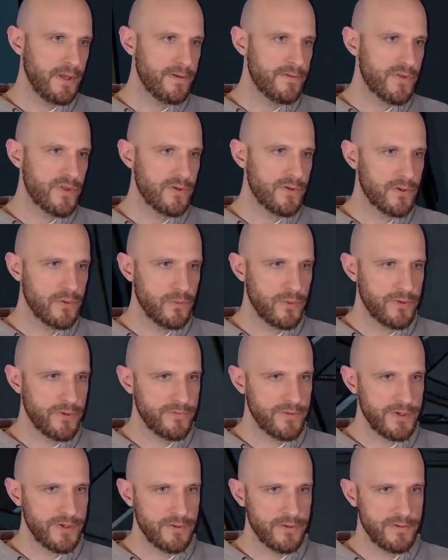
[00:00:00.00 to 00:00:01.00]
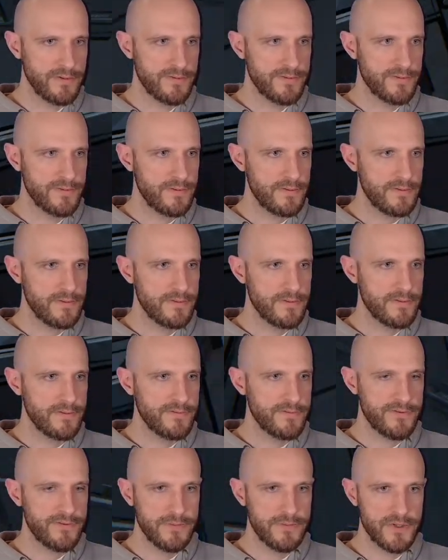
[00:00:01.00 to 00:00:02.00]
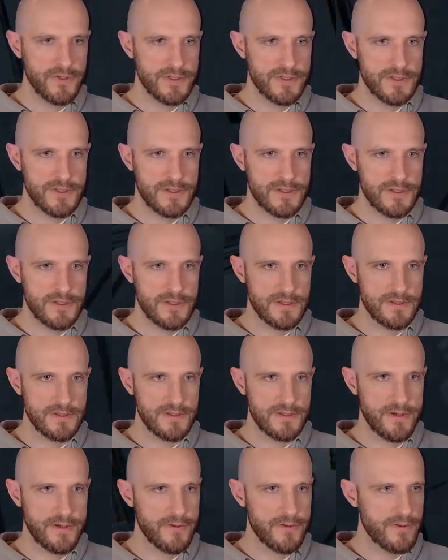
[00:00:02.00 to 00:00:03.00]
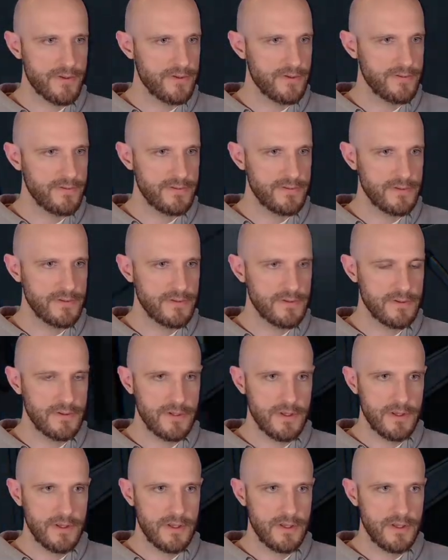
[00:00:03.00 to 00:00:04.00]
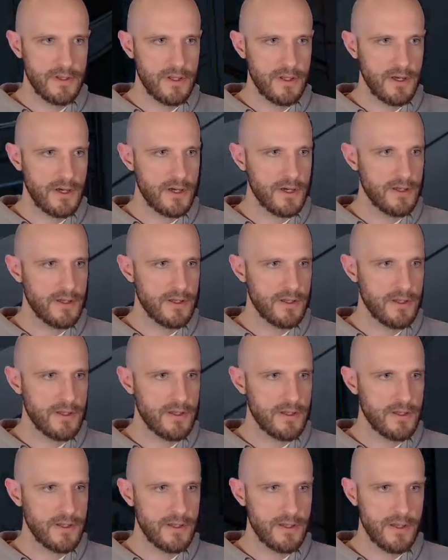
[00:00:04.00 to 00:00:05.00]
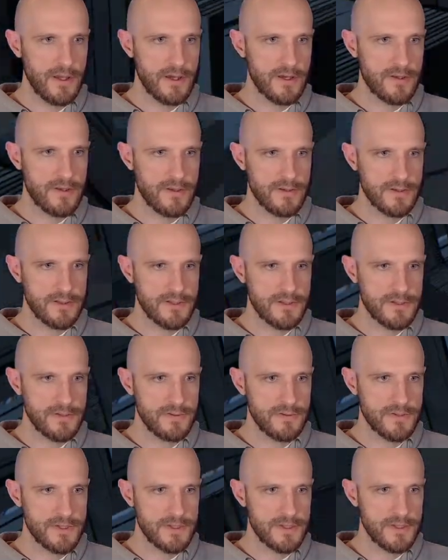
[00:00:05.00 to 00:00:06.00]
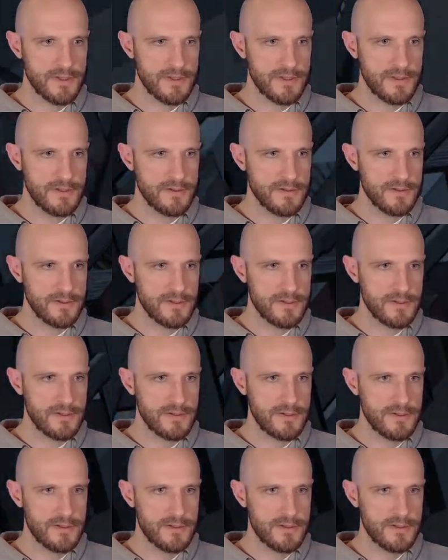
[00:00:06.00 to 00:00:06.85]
Still got 1 reroll. Emergencies. Dinner is served. Ah, excellent. 2 security doors.